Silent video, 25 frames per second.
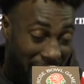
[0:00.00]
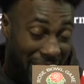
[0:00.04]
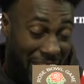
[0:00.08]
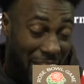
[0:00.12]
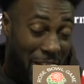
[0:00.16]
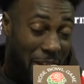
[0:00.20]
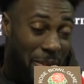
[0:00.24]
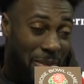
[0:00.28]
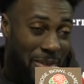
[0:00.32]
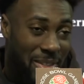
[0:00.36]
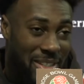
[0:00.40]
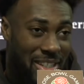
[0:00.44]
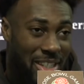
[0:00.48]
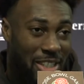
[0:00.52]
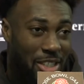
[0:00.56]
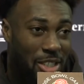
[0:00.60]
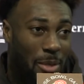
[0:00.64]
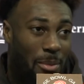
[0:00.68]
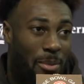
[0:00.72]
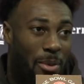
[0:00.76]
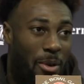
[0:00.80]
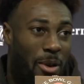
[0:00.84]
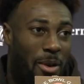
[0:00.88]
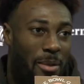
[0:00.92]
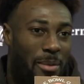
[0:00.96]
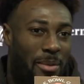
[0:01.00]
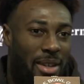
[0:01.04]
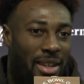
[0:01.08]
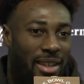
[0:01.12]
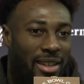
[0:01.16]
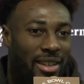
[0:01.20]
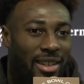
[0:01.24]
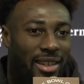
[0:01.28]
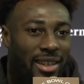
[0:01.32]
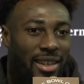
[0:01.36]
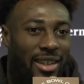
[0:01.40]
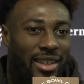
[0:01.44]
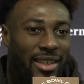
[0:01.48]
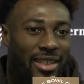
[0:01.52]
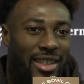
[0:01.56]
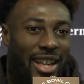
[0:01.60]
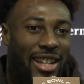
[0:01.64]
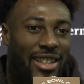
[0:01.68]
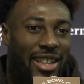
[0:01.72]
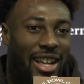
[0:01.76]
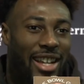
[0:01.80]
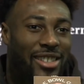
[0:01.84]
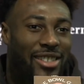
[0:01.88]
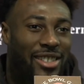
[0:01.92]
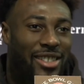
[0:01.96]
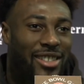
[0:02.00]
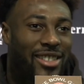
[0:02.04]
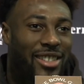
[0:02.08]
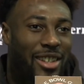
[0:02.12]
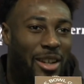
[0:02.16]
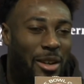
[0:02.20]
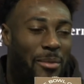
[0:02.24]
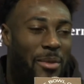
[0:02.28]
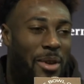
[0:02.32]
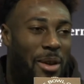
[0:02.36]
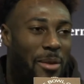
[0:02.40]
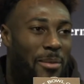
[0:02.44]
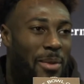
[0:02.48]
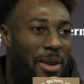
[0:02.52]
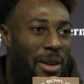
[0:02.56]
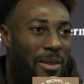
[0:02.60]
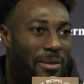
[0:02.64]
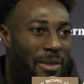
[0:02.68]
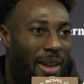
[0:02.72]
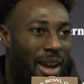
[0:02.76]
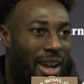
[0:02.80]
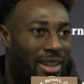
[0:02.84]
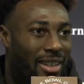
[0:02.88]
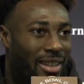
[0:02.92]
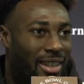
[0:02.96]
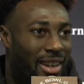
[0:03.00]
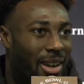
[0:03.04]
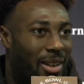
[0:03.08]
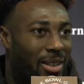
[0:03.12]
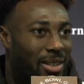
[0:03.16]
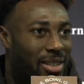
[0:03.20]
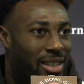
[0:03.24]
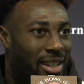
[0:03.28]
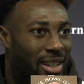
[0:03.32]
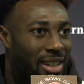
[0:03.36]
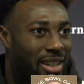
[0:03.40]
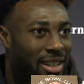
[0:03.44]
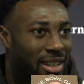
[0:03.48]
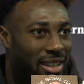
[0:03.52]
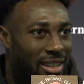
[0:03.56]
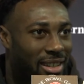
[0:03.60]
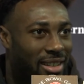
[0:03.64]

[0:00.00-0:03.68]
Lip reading: here to support me, that's just going to be a big factor, I would say.